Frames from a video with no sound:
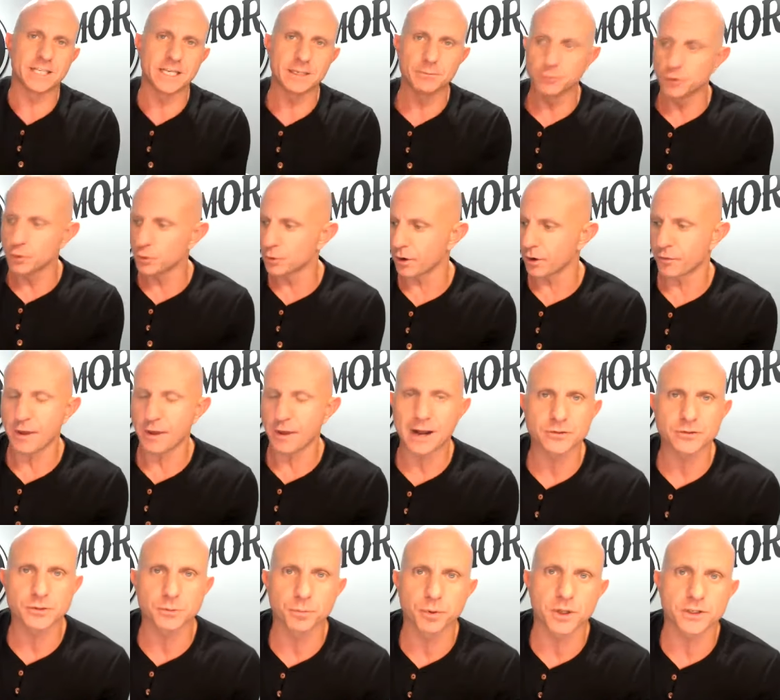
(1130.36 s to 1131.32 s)
team doing a
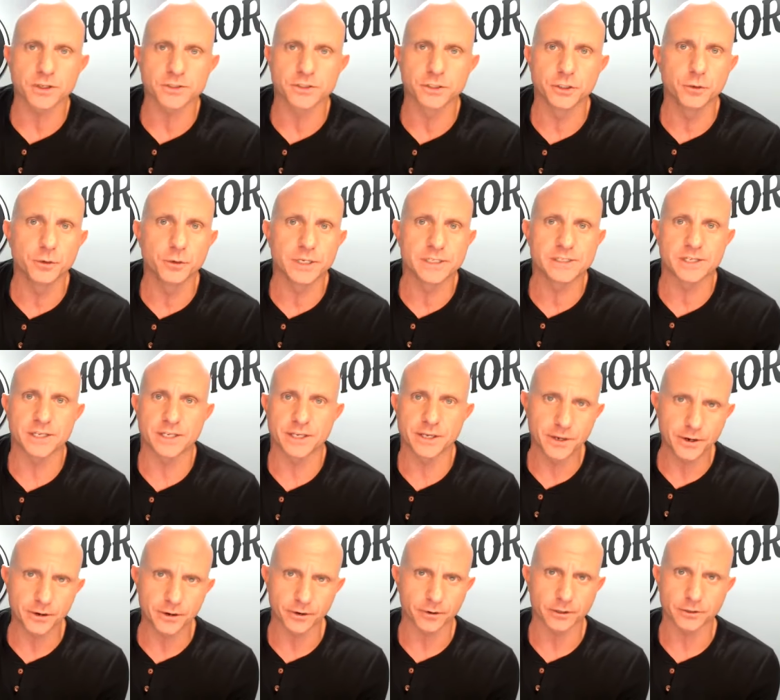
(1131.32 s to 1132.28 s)
thousand plus units a
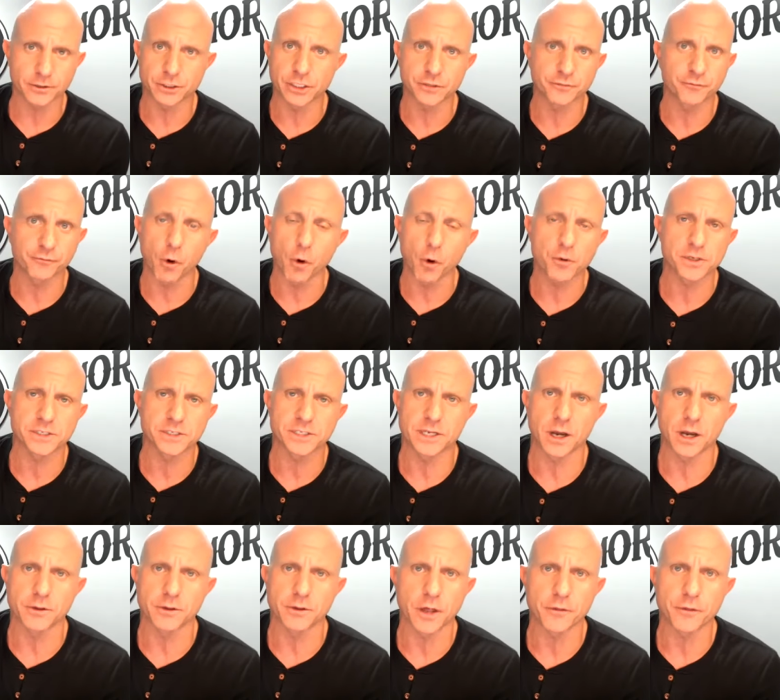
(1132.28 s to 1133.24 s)
year, just
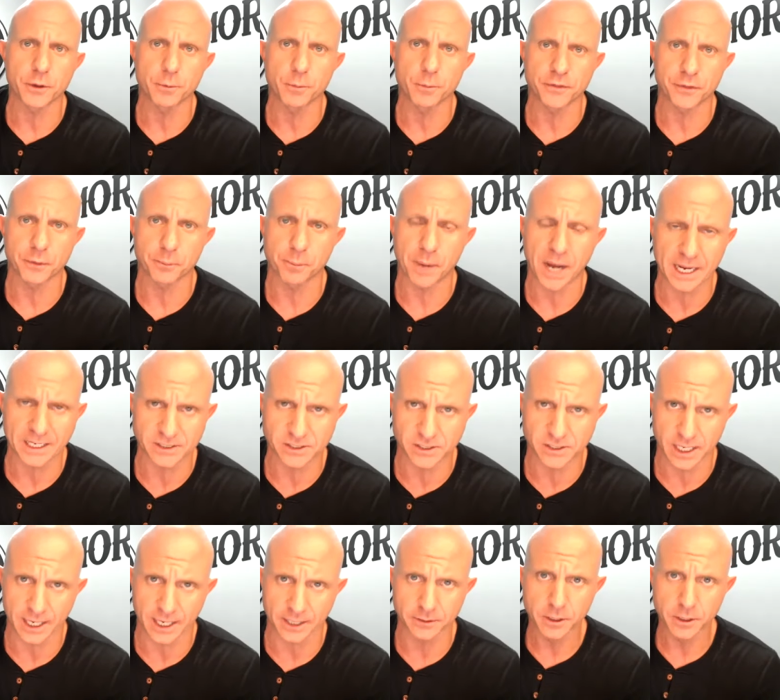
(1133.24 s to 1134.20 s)
focusing on nothing but the buy
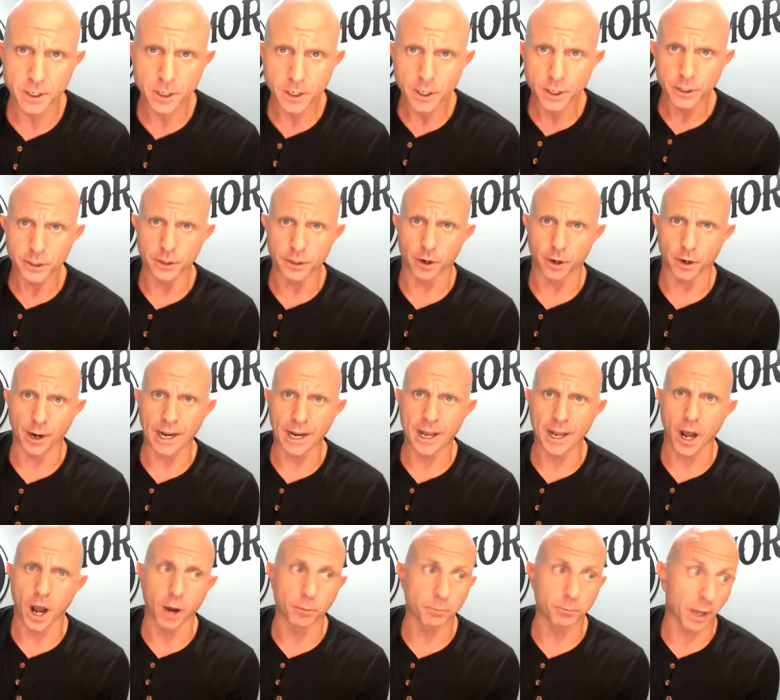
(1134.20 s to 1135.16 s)
side. You know,
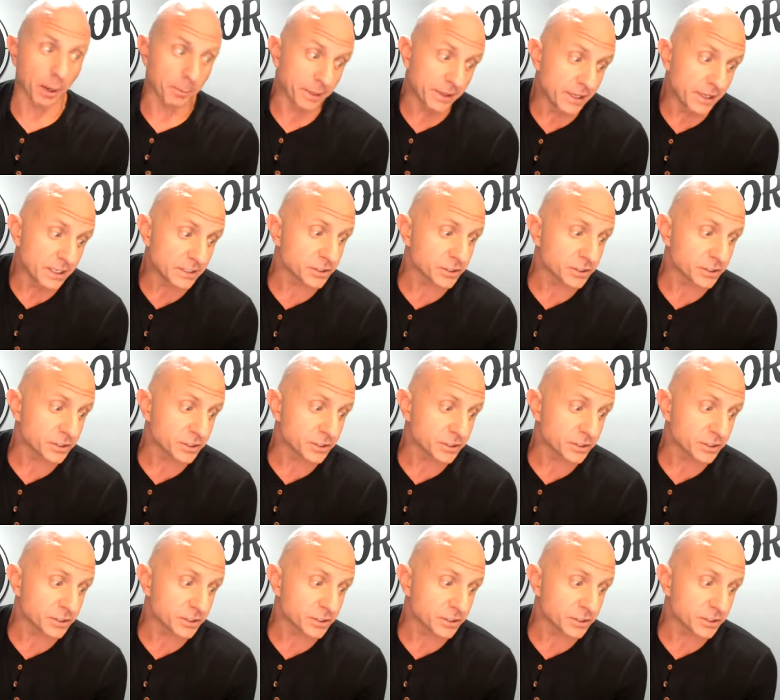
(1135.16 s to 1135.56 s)
right? Um, I mean,